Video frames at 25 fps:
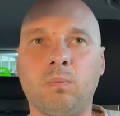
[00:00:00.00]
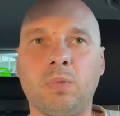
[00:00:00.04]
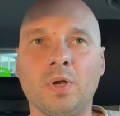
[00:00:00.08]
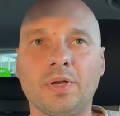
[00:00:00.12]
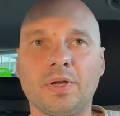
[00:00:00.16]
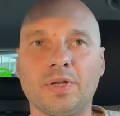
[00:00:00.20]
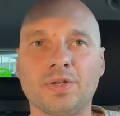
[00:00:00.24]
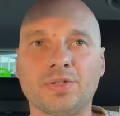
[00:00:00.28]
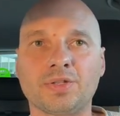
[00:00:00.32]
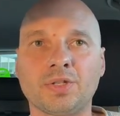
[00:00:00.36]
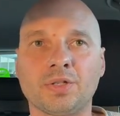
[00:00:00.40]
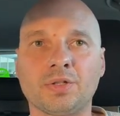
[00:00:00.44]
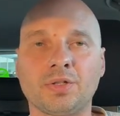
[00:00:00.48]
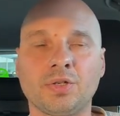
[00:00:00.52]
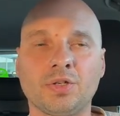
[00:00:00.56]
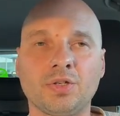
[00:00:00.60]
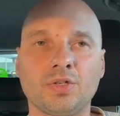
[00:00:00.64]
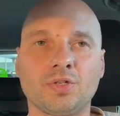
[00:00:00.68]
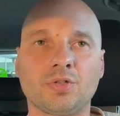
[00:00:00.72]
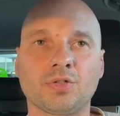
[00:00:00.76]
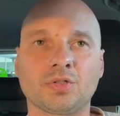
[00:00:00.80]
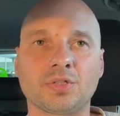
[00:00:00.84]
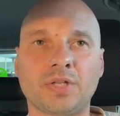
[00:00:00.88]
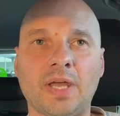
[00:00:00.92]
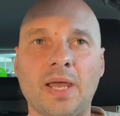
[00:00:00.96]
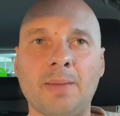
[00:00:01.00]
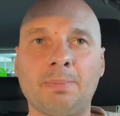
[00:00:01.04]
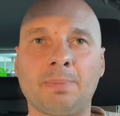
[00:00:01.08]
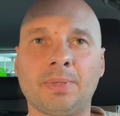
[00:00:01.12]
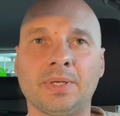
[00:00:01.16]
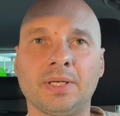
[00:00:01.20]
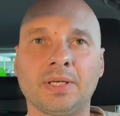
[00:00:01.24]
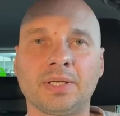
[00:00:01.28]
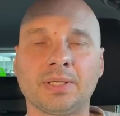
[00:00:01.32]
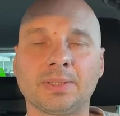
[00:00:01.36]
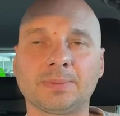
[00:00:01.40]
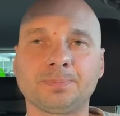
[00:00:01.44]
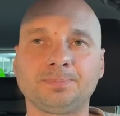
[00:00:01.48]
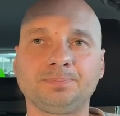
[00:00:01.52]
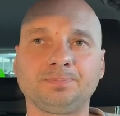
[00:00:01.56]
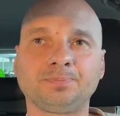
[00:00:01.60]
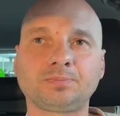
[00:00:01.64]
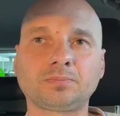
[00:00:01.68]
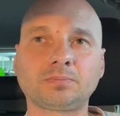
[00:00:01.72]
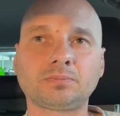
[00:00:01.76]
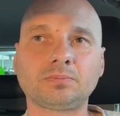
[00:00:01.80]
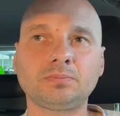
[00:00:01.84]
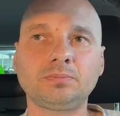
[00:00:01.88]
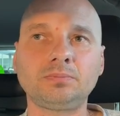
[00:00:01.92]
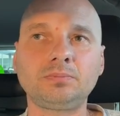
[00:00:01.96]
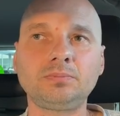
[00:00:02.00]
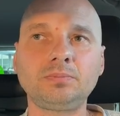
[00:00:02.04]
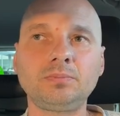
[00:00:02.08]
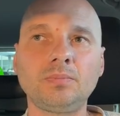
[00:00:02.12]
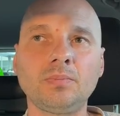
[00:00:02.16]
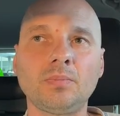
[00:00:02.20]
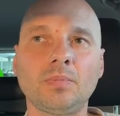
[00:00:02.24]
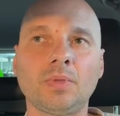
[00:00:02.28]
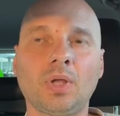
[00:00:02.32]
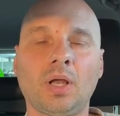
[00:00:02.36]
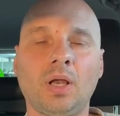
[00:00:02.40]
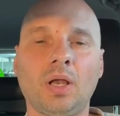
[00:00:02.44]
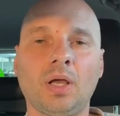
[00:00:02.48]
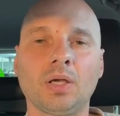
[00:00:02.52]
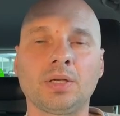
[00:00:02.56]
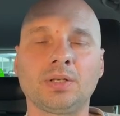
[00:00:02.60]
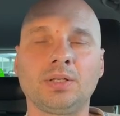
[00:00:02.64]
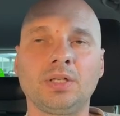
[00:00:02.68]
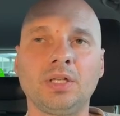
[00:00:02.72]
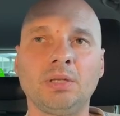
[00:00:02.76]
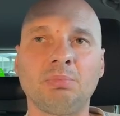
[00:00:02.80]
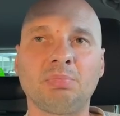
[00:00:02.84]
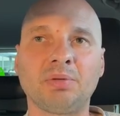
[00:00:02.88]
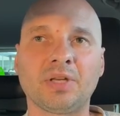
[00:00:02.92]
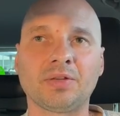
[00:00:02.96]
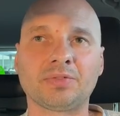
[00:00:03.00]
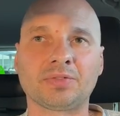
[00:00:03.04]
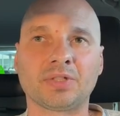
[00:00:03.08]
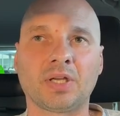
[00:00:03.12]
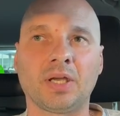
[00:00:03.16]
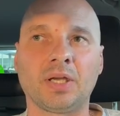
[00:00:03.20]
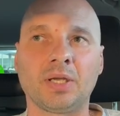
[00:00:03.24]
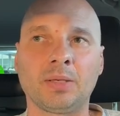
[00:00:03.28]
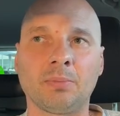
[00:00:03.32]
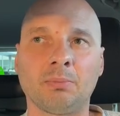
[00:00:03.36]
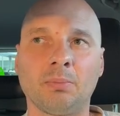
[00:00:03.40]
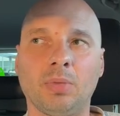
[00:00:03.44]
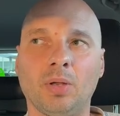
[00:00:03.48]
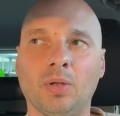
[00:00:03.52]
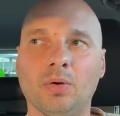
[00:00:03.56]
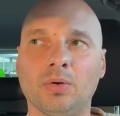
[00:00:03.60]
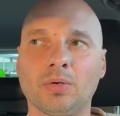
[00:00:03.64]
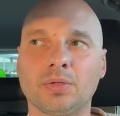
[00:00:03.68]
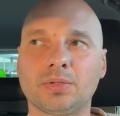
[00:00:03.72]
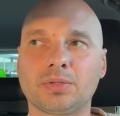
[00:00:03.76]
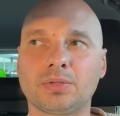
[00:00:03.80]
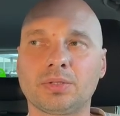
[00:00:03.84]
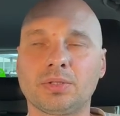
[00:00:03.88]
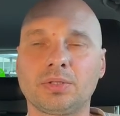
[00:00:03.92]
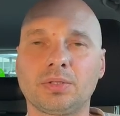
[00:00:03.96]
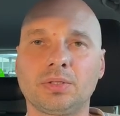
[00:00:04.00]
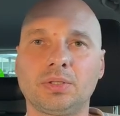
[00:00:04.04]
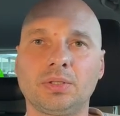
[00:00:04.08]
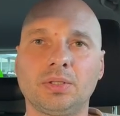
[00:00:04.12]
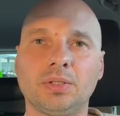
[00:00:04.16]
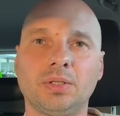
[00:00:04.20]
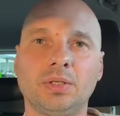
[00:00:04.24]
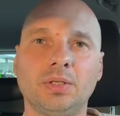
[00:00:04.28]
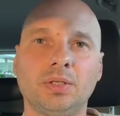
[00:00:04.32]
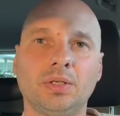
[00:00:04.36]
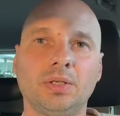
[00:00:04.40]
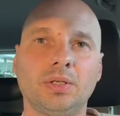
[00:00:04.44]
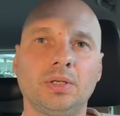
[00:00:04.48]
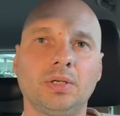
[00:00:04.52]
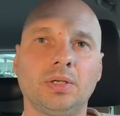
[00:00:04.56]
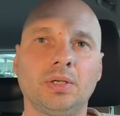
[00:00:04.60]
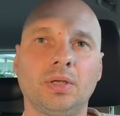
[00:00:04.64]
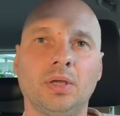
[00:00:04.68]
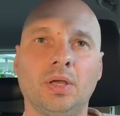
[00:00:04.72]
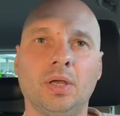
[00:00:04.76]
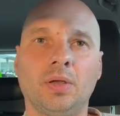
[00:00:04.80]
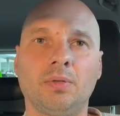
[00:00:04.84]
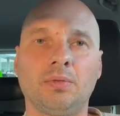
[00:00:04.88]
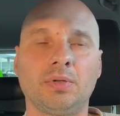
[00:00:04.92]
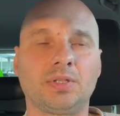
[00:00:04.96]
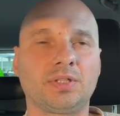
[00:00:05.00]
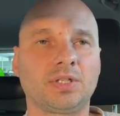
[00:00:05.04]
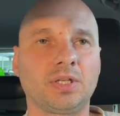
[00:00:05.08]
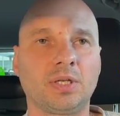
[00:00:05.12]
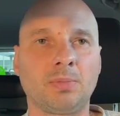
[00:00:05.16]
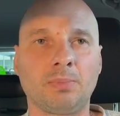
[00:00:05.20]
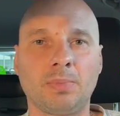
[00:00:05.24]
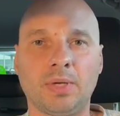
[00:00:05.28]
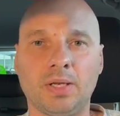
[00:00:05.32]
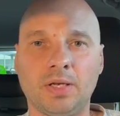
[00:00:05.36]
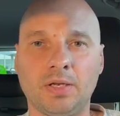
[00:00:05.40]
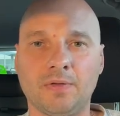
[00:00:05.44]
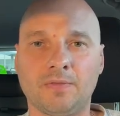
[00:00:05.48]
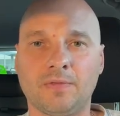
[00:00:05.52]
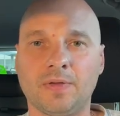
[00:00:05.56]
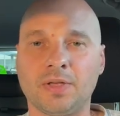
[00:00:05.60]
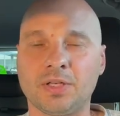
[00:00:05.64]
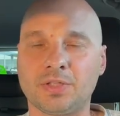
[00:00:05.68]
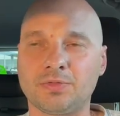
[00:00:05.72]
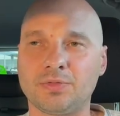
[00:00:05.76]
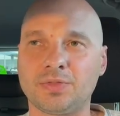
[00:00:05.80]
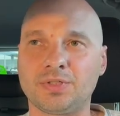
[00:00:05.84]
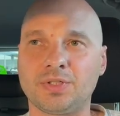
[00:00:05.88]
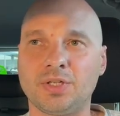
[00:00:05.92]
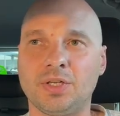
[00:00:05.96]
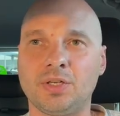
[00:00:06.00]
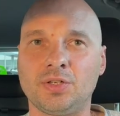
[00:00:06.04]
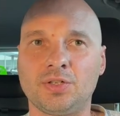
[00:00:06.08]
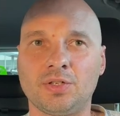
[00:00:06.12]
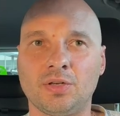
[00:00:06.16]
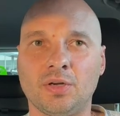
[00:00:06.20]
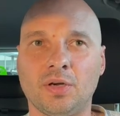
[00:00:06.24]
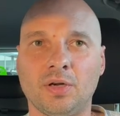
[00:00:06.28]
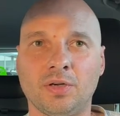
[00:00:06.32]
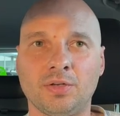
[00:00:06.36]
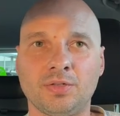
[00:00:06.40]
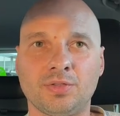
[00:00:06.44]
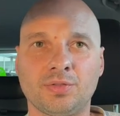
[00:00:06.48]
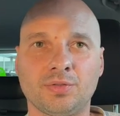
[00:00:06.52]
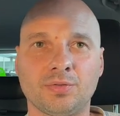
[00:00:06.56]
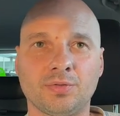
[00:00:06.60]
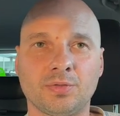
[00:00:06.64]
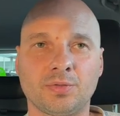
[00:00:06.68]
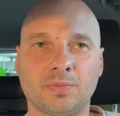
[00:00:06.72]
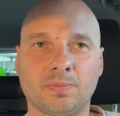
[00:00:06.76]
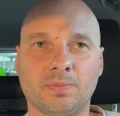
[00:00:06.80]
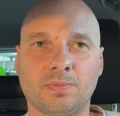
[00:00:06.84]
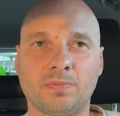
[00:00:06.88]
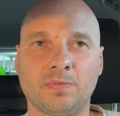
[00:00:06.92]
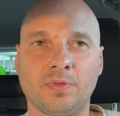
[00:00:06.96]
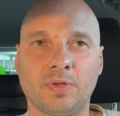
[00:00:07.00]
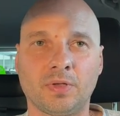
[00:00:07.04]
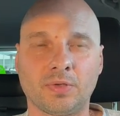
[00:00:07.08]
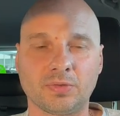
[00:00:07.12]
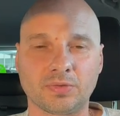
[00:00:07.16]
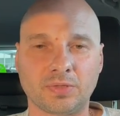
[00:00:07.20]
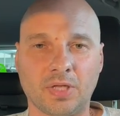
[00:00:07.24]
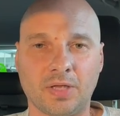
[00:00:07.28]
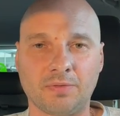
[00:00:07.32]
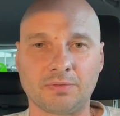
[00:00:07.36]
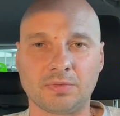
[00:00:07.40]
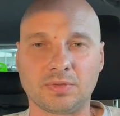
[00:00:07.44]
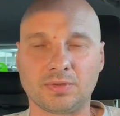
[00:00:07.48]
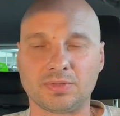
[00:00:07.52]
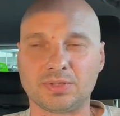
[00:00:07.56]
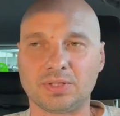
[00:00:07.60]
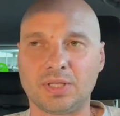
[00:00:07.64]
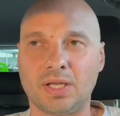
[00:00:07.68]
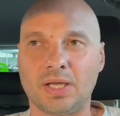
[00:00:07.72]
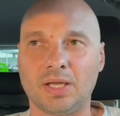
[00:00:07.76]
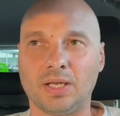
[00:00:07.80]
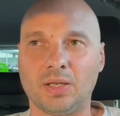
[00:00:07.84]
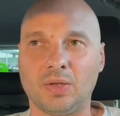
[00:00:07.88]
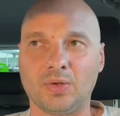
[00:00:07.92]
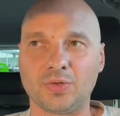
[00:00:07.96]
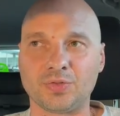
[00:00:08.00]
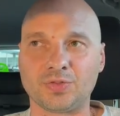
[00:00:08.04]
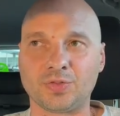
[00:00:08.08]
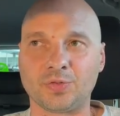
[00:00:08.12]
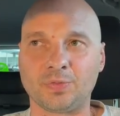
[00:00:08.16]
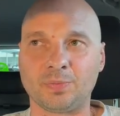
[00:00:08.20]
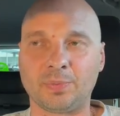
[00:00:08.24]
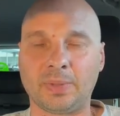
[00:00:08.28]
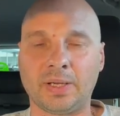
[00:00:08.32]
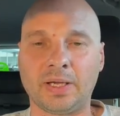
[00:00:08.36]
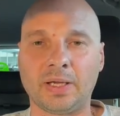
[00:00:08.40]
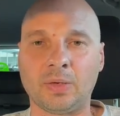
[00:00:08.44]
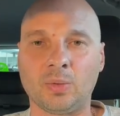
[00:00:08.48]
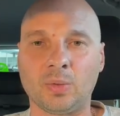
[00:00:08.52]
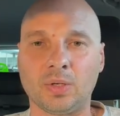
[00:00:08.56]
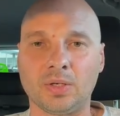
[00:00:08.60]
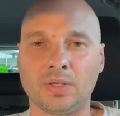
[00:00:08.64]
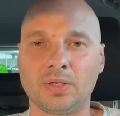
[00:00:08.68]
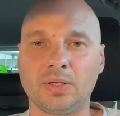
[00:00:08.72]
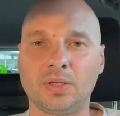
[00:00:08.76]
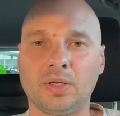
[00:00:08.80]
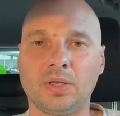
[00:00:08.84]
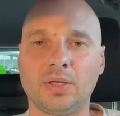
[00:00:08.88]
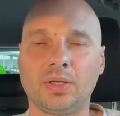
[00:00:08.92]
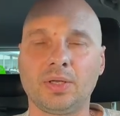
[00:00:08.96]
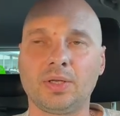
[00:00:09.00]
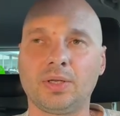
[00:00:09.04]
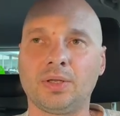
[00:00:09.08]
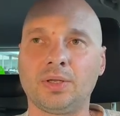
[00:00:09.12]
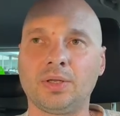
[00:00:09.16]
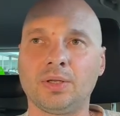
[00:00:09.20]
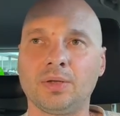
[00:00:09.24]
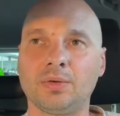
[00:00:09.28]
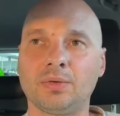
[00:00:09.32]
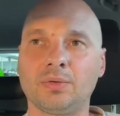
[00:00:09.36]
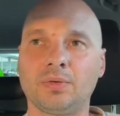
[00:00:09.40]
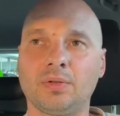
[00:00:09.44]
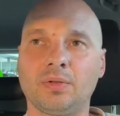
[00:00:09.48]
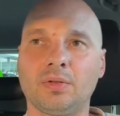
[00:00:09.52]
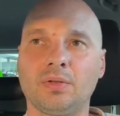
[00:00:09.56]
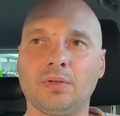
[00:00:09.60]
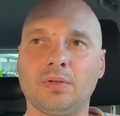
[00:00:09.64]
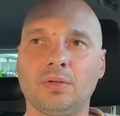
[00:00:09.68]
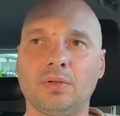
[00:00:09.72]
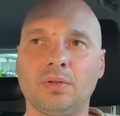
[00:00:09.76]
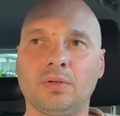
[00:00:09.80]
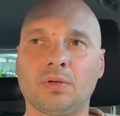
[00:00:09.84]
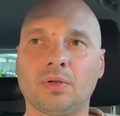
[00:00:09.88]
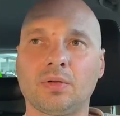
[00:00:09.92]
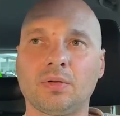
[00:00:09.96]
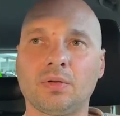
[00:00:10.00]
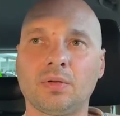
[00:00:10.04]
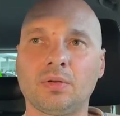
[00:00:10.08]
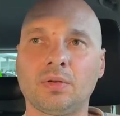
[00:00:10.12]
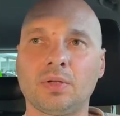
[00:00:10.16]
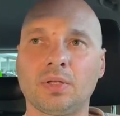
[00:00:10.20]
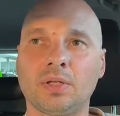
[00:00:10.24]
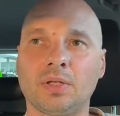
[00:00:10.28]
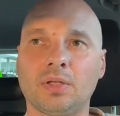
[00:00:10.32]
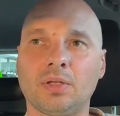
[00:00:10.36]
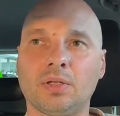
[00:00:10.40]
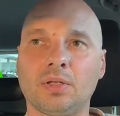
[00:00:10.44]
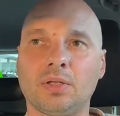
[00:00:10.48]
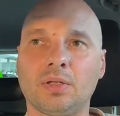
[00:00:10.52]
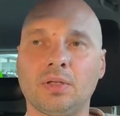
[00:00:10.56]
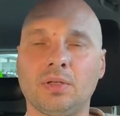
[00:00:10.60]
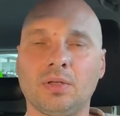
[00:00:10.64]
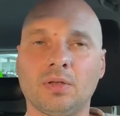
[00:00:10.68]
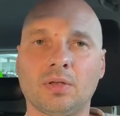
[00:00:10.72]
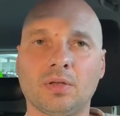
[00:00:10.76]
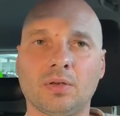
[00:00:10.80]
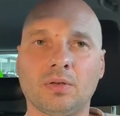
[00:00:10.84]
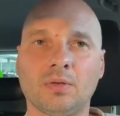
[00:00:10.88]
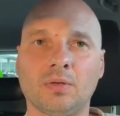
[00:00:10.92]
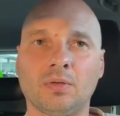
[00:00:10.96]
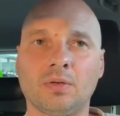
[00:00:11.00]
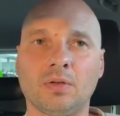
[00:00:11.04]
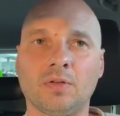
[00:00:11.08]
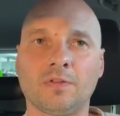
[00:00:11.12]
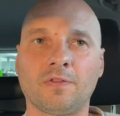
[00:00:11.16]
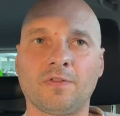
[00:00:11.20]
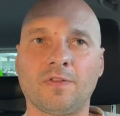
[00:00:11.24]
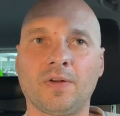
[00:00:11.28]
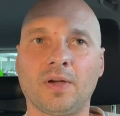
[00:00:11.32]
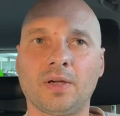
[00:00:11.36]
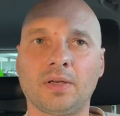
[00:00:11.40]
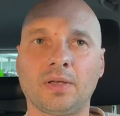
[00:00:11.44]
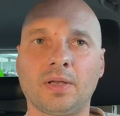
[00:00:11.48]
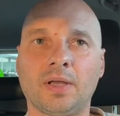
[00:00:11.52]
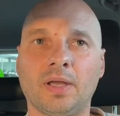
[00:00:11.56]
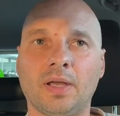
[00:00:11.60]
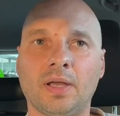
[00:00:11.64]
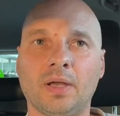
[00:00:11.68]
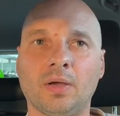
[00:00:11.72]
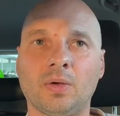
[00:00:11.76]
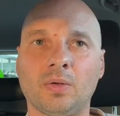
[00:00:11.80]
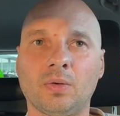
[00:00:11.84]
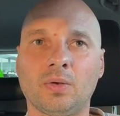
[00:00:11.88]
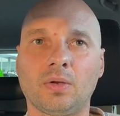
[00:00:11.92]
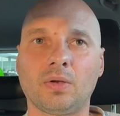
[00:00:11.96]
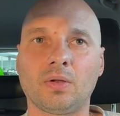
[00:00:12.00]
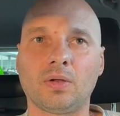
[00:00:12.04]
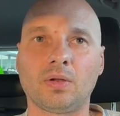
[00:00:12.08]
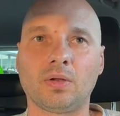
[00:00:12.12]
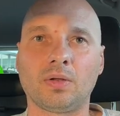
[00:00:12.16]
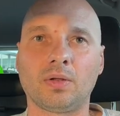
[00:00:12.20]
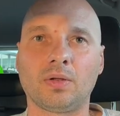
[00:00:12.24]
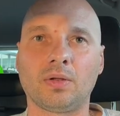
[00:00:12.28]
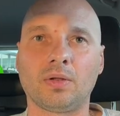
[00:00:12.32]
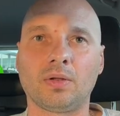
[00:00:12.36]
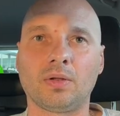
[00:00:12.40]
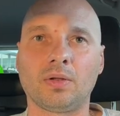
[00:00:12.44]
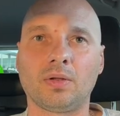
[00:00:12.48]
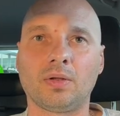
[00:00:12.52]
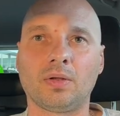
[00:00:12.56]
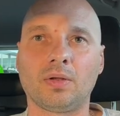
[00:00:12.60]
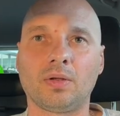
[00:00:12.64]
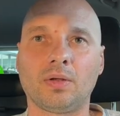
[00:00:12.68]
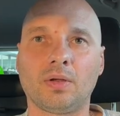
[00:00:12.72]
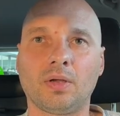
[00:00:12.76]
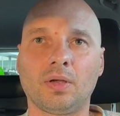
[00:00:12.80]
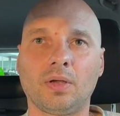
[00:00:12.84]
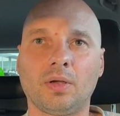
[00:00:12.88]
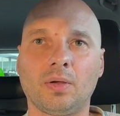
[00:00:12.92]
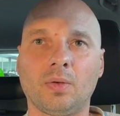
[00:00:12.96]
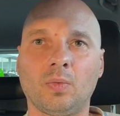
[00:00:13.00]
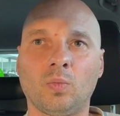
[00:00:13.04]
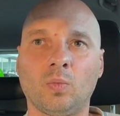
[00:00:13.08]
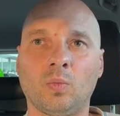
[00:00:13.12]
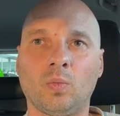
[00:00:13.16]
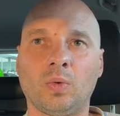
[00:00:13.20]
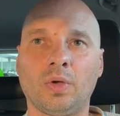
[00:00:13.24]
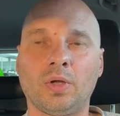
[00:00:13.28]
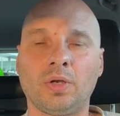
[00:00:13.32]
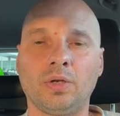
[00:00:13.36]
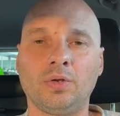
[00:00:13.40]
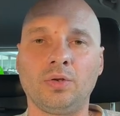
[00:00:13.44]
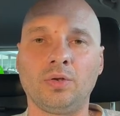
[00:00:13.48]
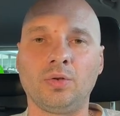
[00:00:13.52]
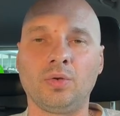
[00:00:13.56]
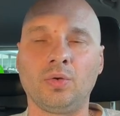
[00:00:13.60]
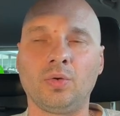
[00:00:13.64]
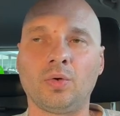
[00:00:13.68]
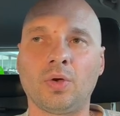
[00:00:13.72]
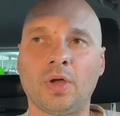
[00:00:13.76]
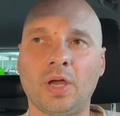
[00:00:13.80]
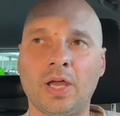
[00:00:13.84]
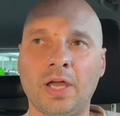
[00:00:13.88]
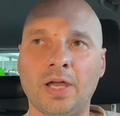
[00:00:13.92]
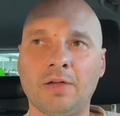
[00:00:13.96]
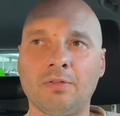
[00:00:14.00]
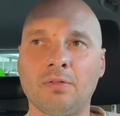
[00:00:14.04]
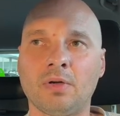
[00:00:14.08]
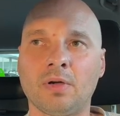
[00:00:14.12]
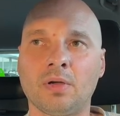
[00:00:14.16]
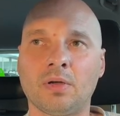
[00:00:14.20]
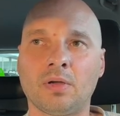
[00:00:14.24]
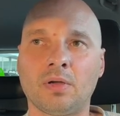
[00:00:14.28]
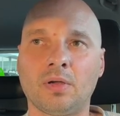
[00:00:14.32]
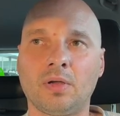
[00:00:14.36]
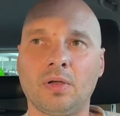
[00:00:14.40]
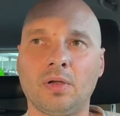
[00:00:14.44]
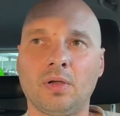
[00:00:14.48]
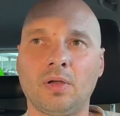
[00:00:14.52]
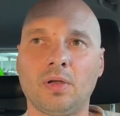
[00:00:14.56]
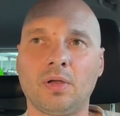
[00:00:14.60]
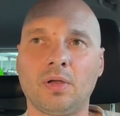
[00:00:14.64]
when there's certain issues happening, like DPFs getting blocked, we've seen many things with EGR issues. Vehicles have slight loss of power. You know, you can only find that out when you have